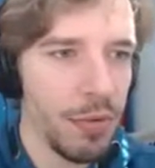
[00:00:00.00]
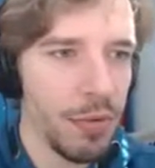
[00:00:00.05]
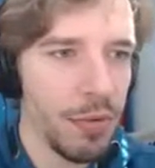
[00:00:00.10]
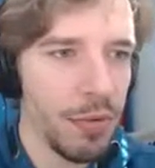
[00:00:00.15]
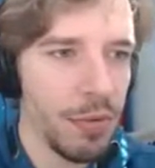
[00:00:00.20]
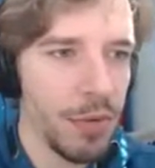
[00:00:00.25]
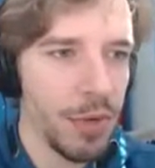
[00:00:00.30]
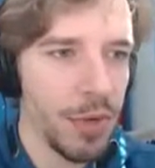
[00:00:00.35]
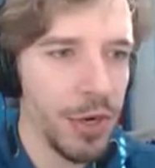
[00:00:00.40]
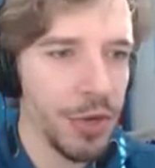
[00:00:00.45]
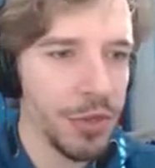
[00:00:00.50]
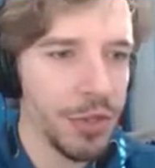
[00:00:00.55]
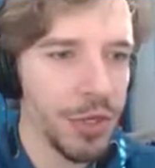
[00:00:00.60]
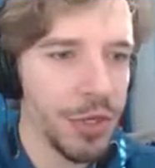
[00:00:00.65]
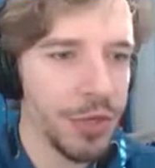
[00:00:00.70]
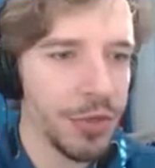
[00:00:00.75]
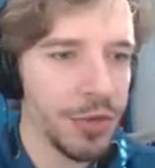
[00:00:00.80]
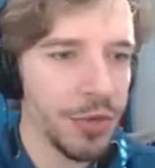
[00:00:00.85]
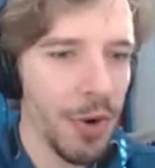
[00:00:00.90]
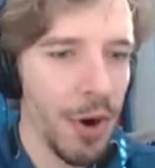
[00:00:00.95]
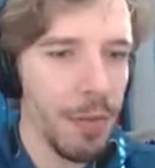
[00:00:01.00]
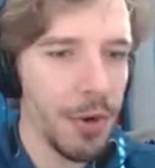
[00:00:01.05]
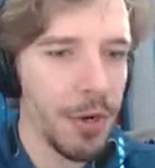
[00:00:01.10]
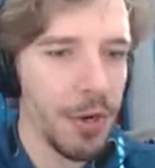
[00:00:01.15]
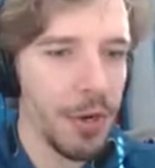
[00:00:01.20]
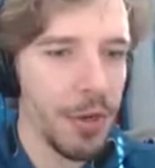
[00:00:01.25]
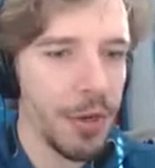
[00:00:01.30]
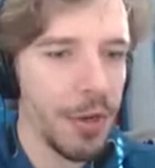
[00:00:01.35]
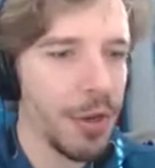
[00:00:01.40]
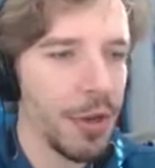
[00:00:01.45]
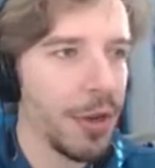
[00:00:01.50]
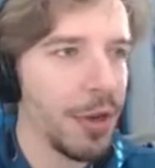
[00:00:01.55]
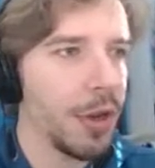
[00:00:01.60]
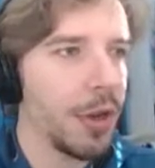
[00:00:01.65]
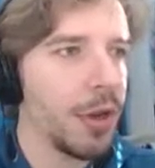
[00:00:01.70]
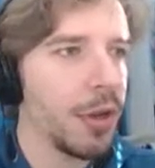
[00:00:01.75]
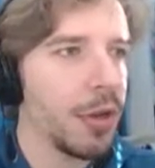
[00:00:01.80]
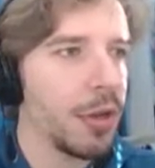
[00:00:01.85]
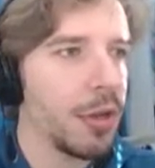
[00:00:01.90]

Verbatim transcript: There she is, Robin. Uh-huh.